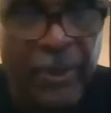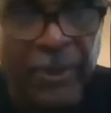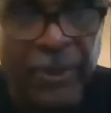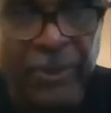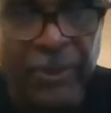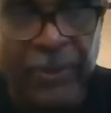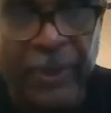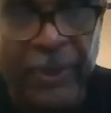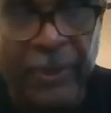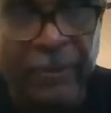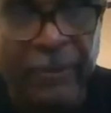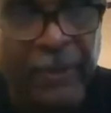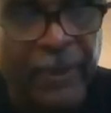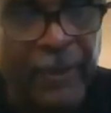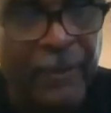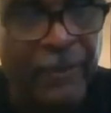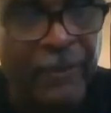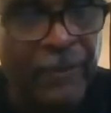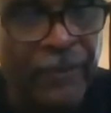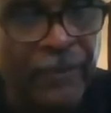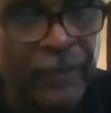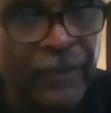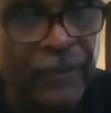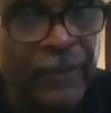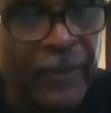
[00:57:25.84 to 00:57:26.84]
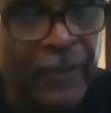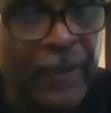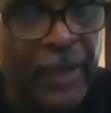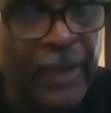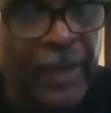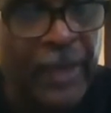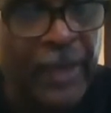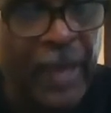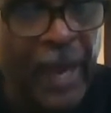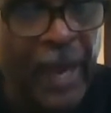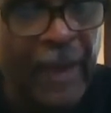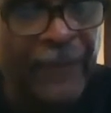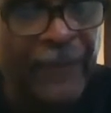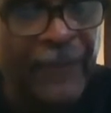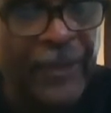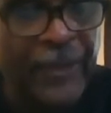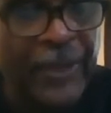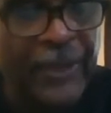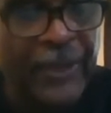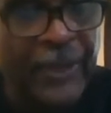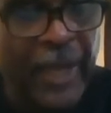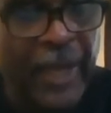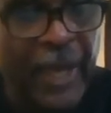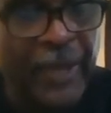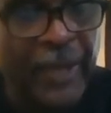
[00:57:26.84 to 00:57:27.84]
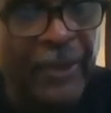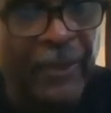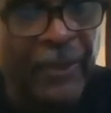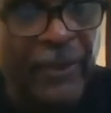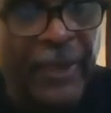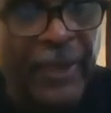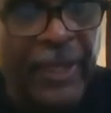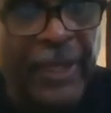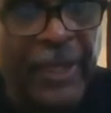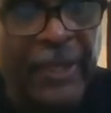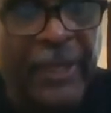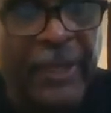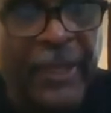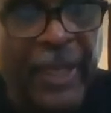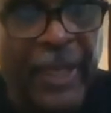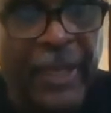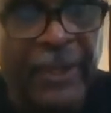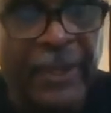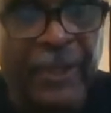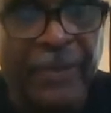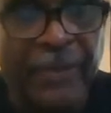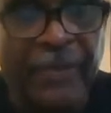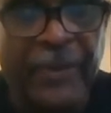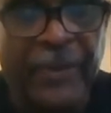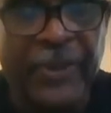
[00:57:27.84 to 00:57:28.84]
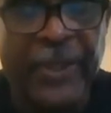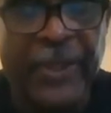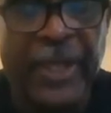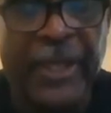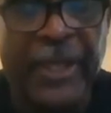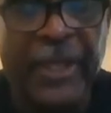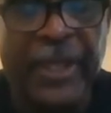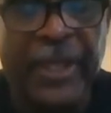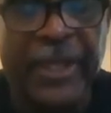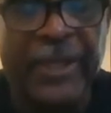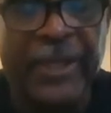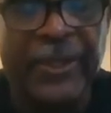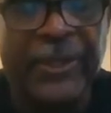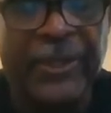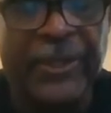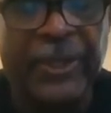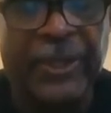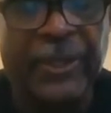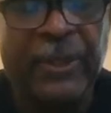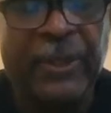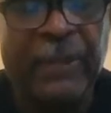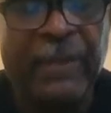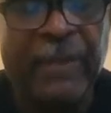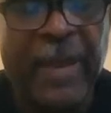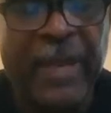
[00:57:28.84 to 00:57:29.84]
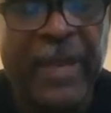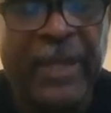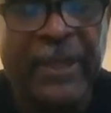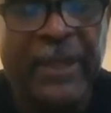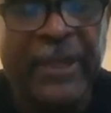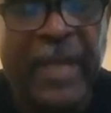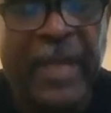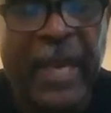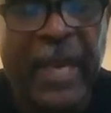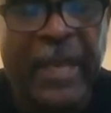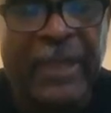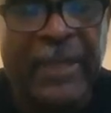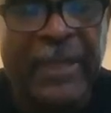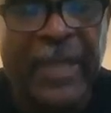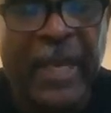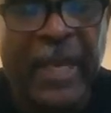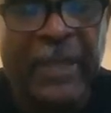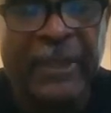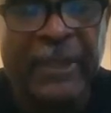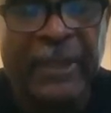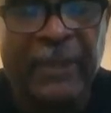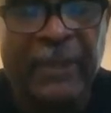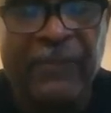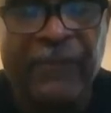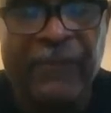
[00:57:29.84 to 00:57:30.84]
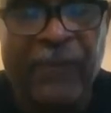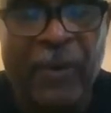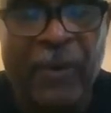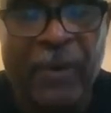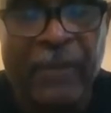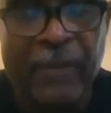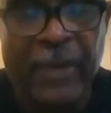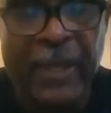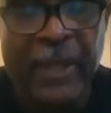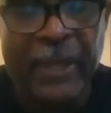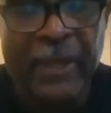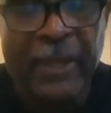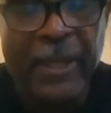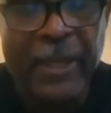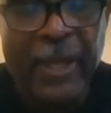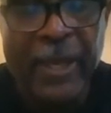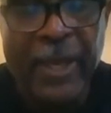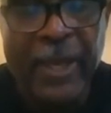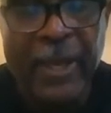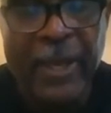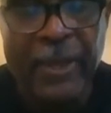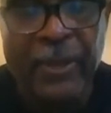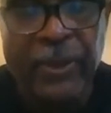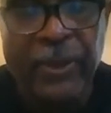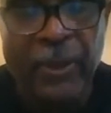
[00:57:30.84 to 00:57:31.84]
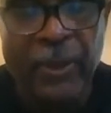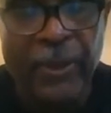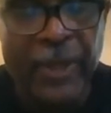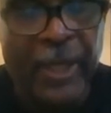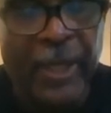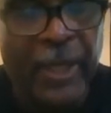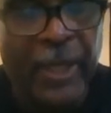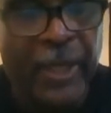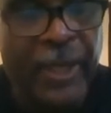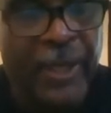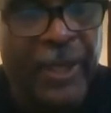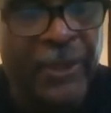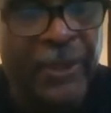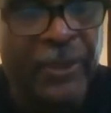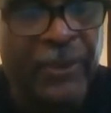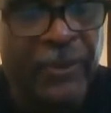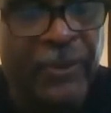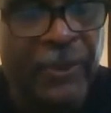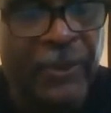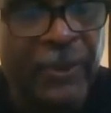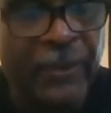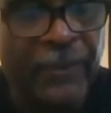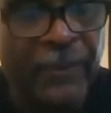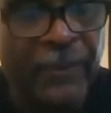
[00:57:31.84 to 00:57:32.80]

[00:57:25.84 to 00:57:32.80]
treatment. After the title, each case is presented in a systematic diagnostic format, including a history.